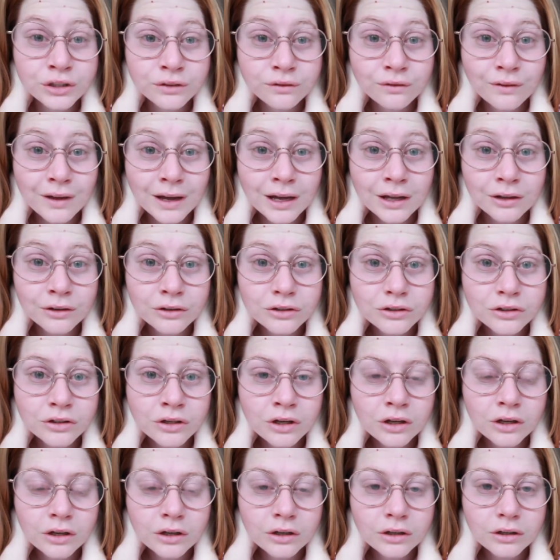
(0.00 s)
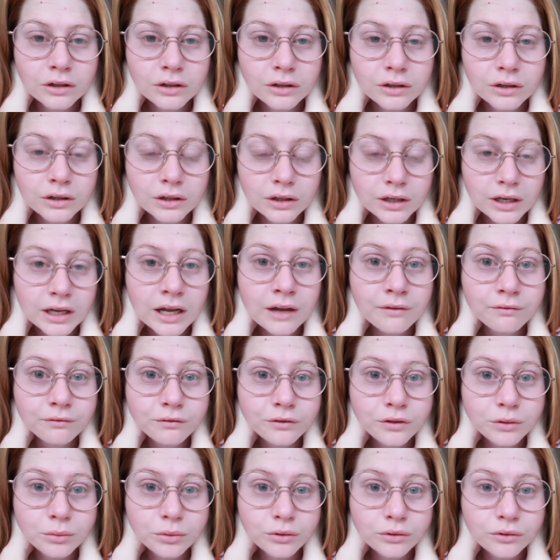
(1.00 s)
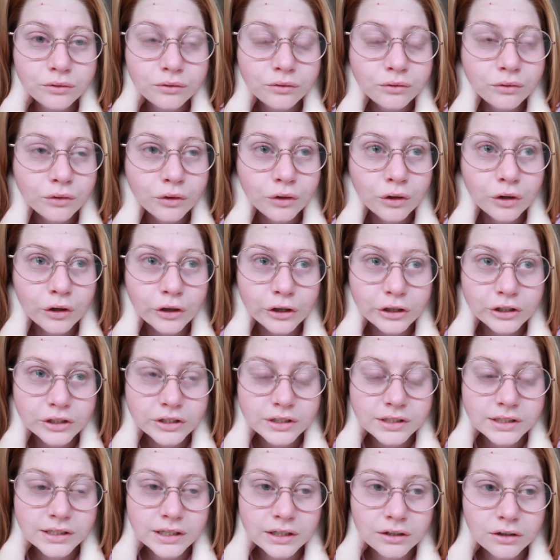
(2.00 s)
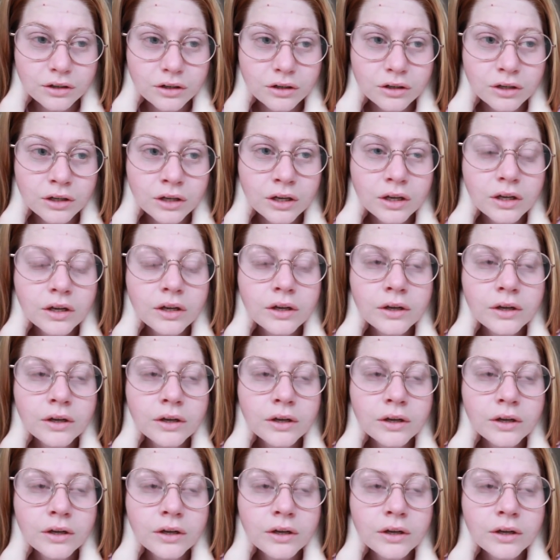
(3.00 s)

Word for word: she found comfortable for her to sit on,